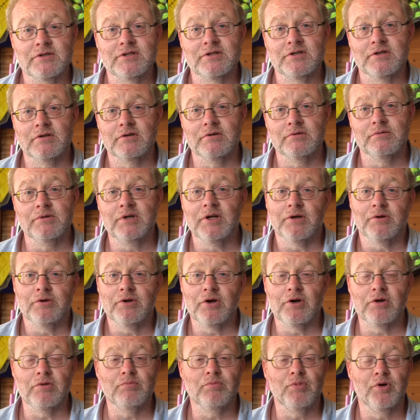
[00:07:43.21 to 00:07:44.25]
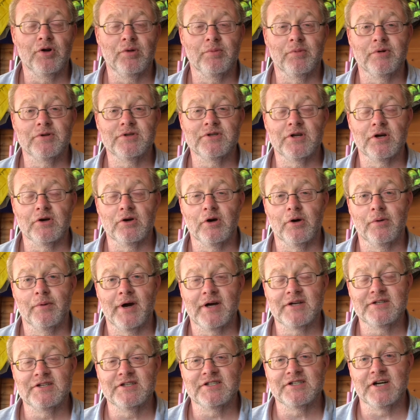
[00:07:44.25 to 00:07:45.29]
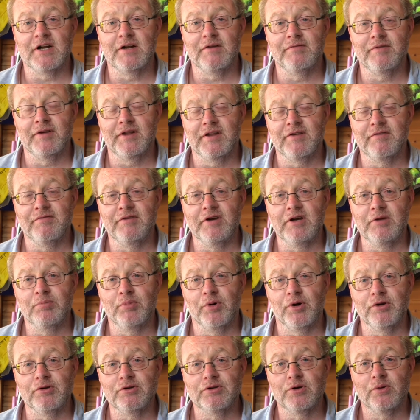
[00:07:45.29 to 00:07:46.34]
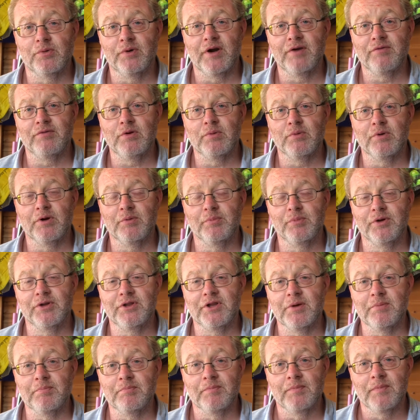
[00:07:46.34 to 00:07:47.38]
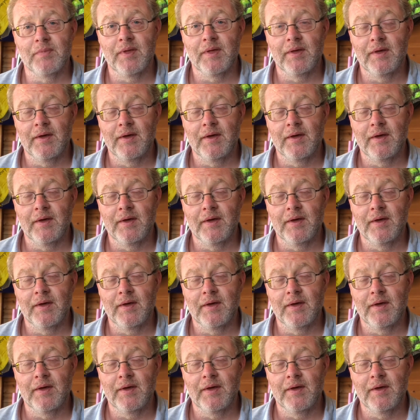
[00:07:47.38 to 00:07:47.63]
So, you know, you can put them onto the coax yourself at the feed point or wherever you want to put them.